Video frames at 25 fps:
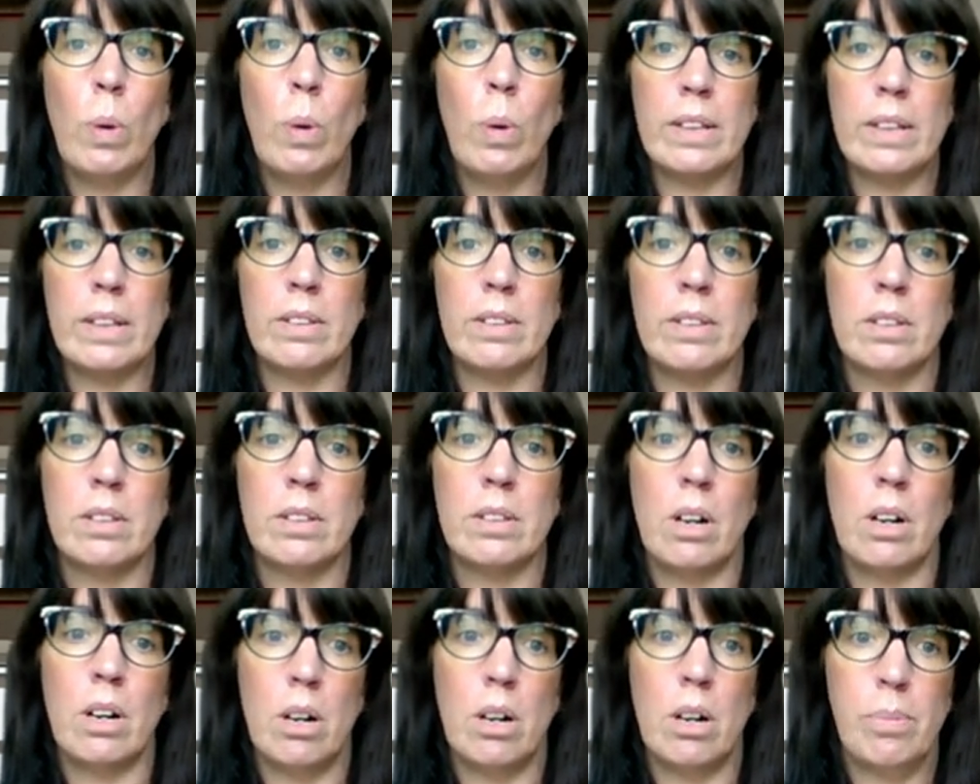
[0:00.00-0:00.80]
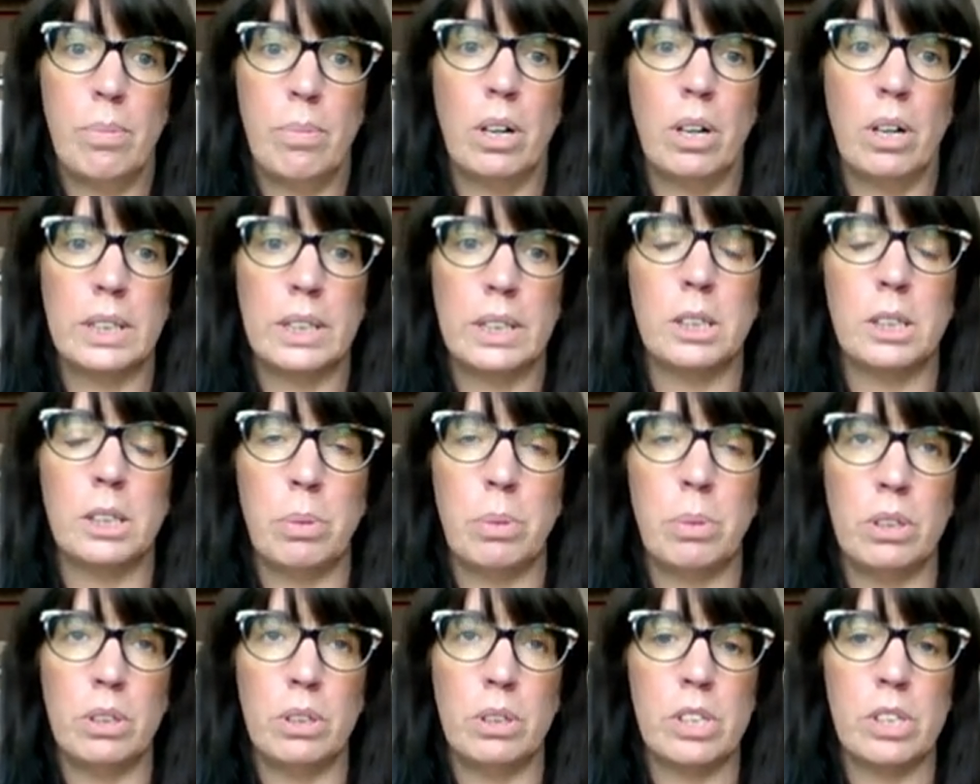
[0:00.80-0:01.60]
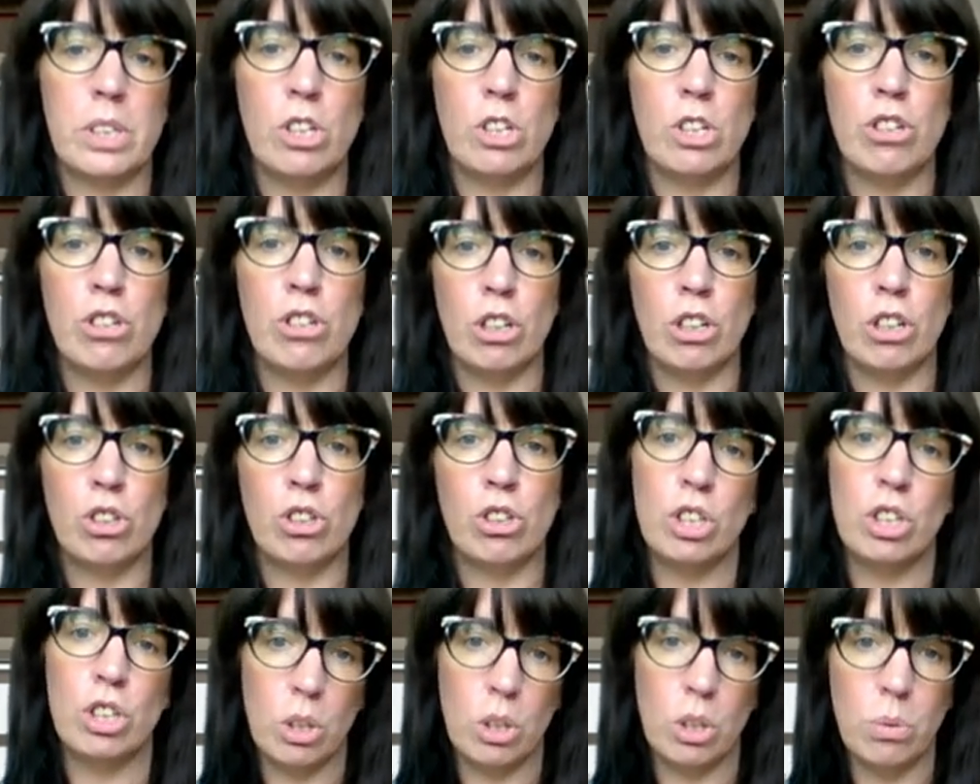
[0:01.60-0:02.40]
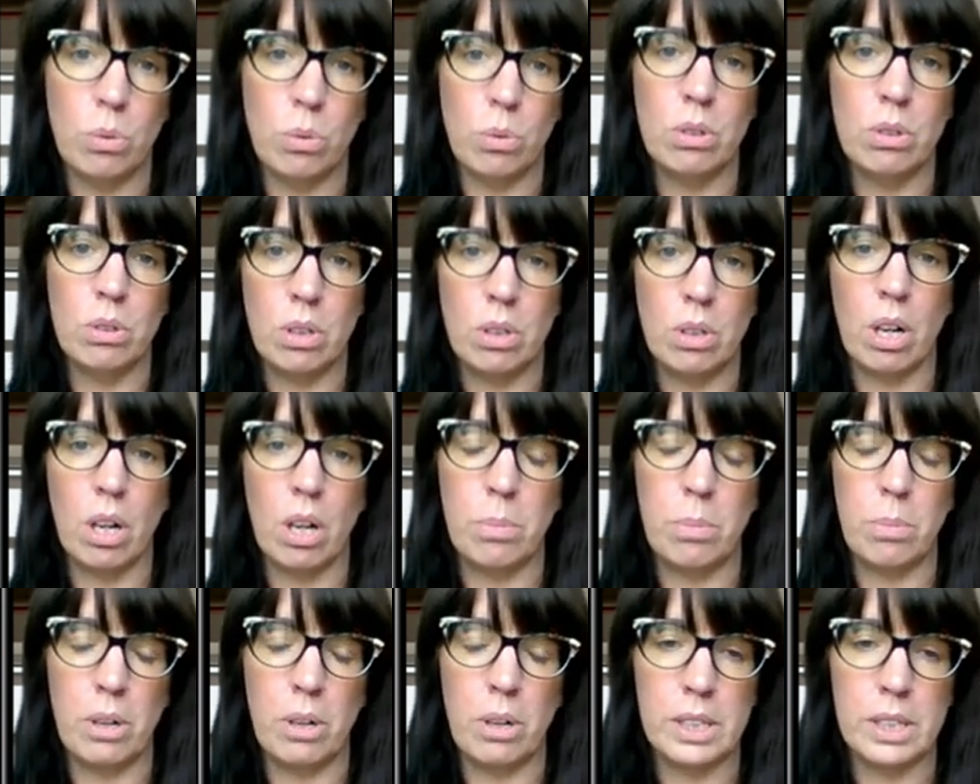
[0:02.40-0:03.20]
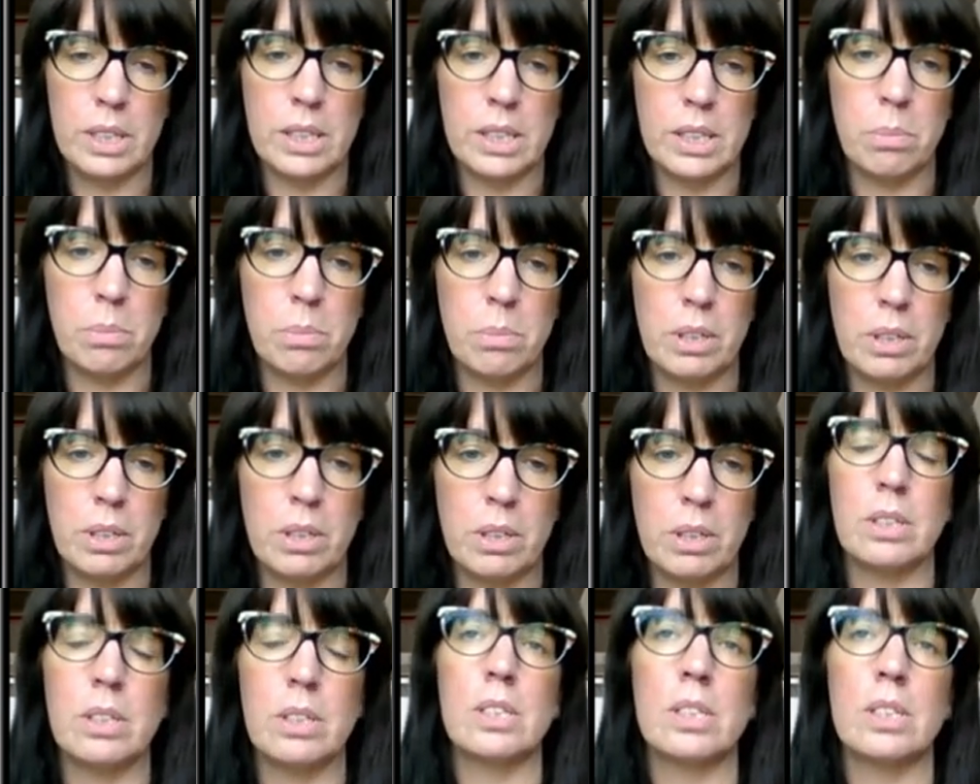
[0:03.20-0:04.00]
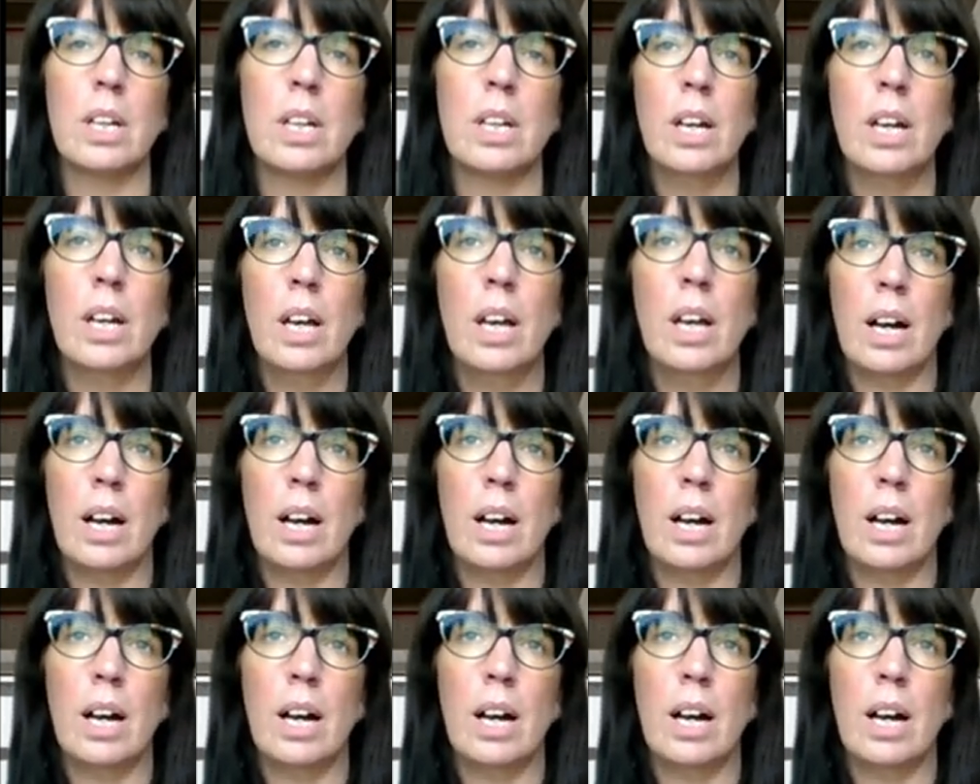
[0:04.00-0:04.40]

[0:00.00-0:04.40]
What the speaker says: with our participants and not to our participants.